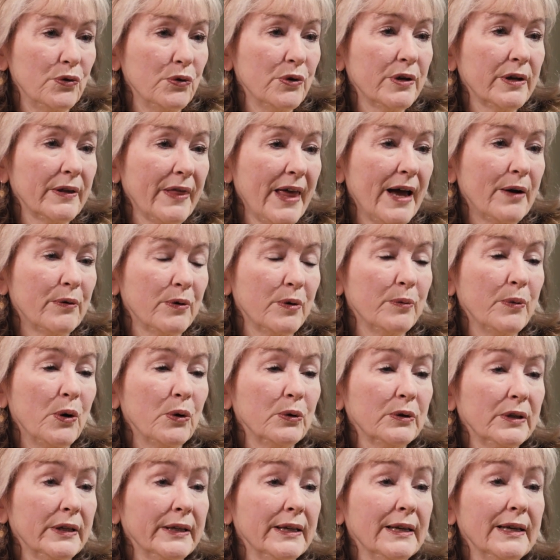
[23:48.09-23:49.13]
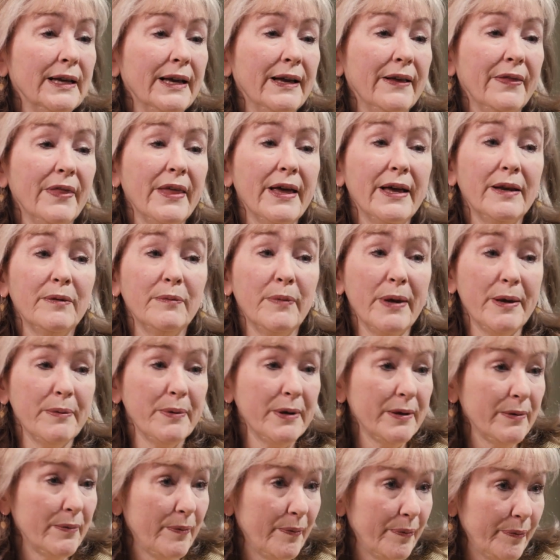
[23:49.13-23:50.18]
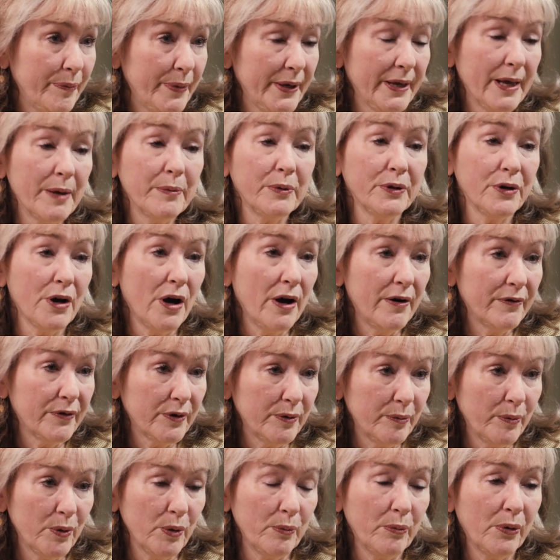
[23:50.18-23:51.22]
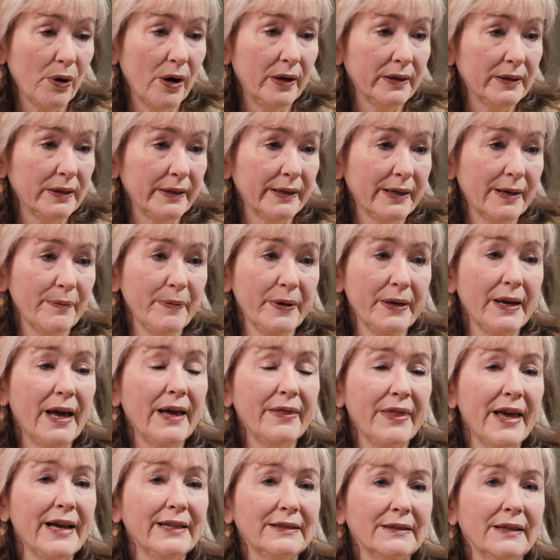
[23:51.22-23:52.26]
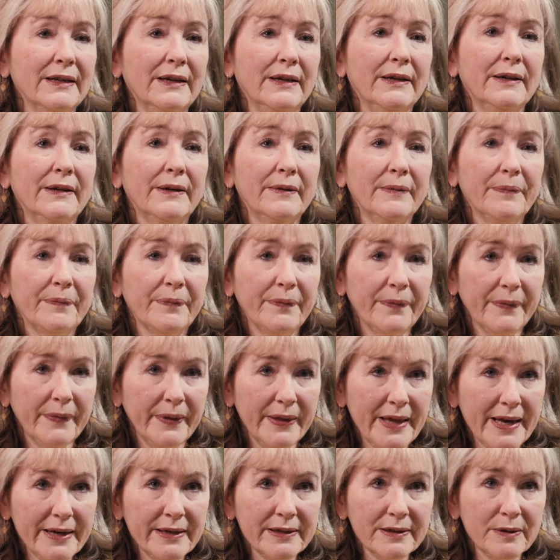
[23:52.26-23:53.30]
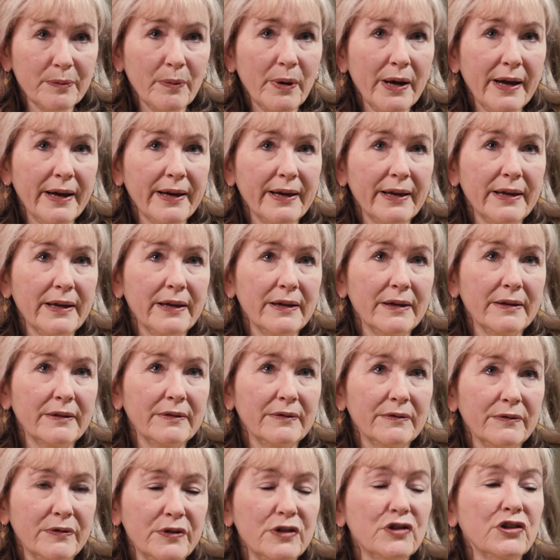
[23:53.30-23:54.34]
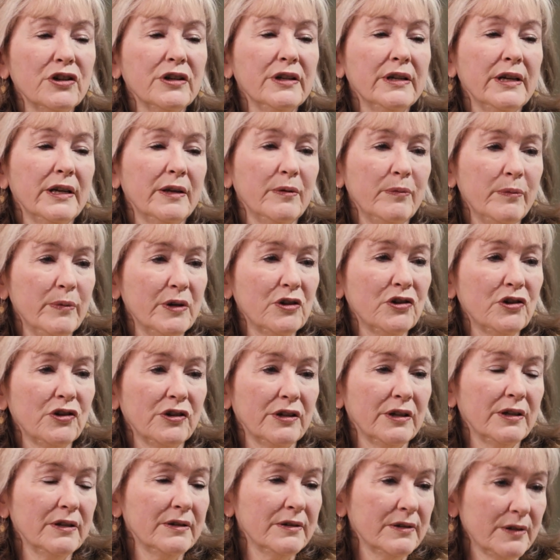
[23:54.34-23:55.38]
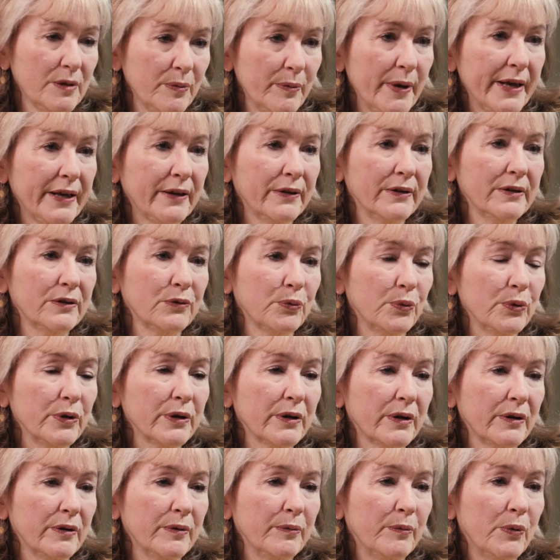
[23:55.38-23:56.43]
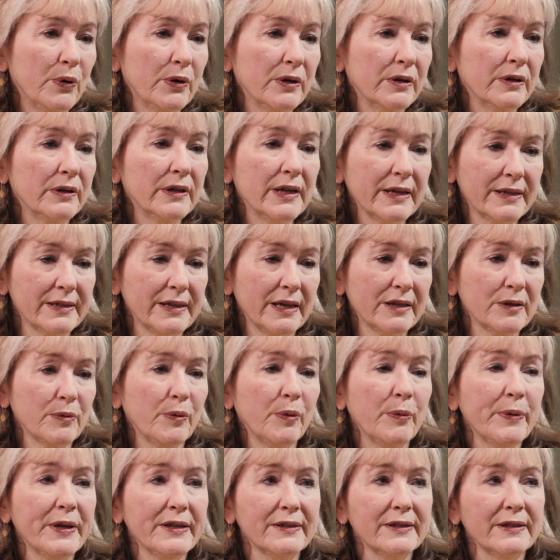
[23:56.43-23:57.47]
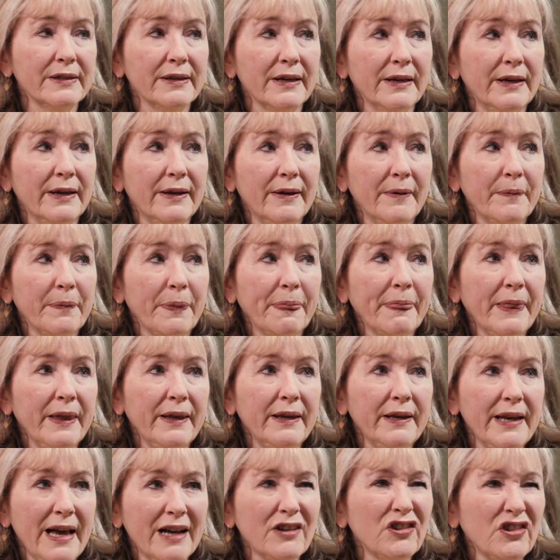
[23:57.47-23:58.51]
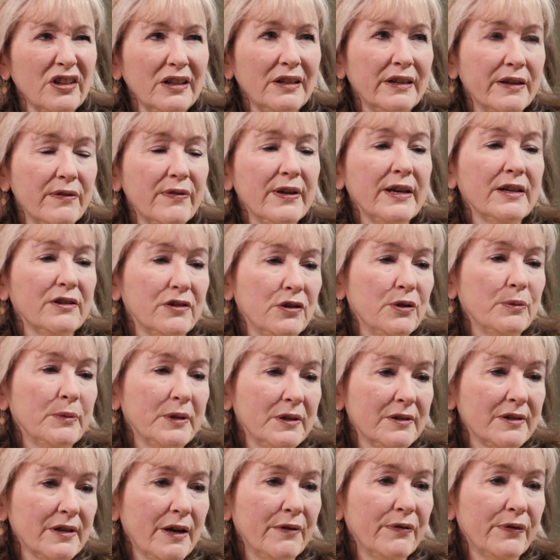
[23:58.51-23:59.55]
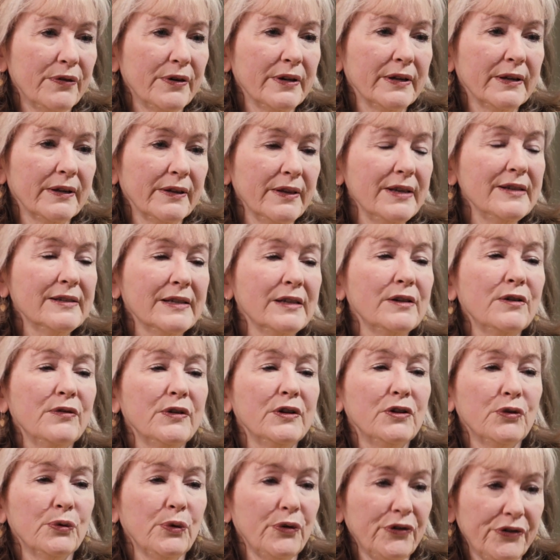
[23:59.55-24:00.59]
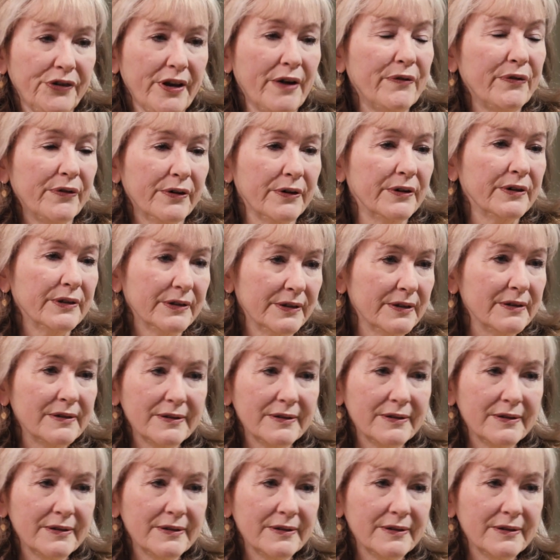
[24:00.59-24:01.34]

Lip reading: doing that remotely, and then maybe being able to offer it more broadly. I mean, that is my vision and mission, is to make this work more accessible, because it actually alleviates human suffering. These individuals suffer